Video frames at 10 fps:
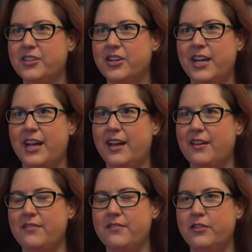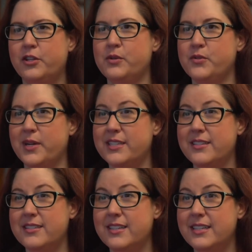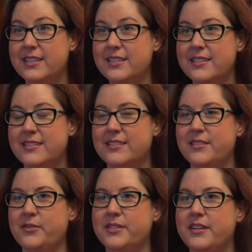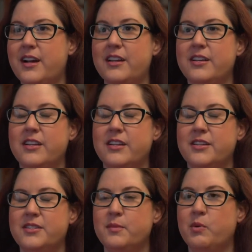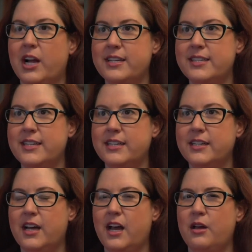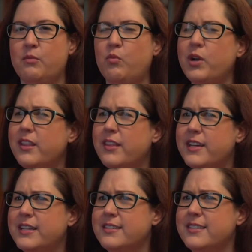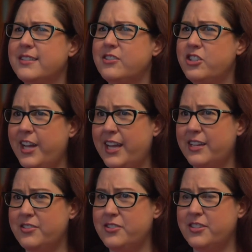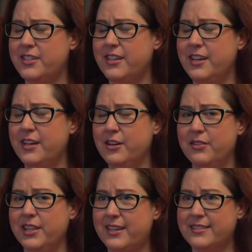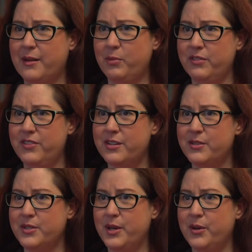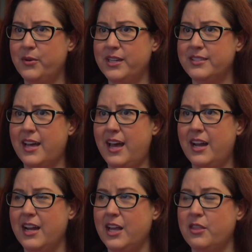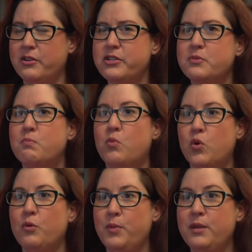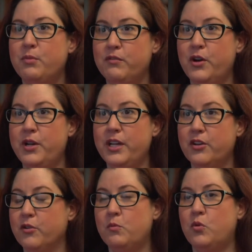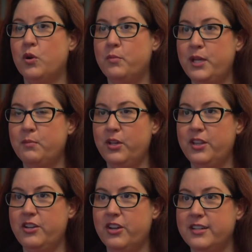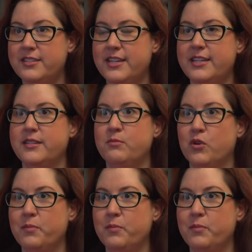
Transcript: you're going to have close races like this, so it's not surprising. One of the things that's changed over the last couple of years, though, is that there are just more people voting. There are more people in the United States and more